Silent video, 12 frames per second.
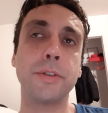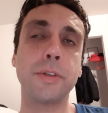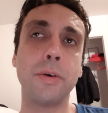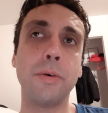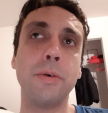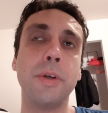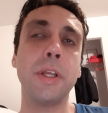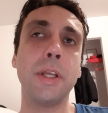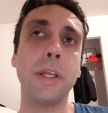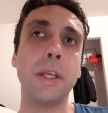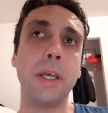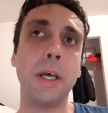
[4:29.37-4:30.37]
So
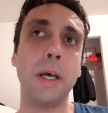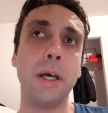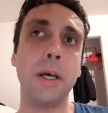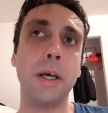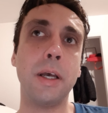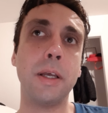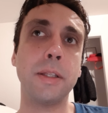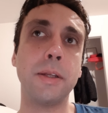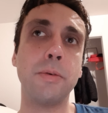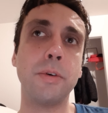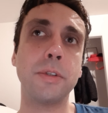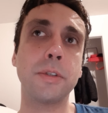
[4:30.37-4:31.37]
uh,
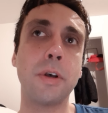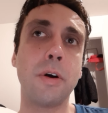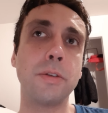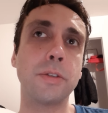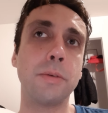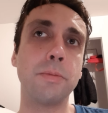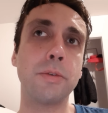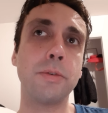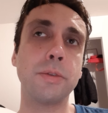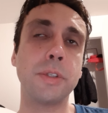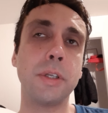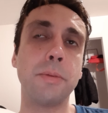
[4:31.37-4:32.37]
there was called some
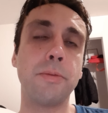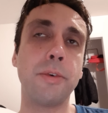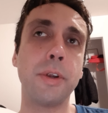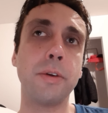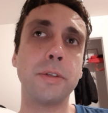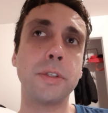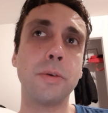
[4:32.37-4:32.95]
crusade prayer.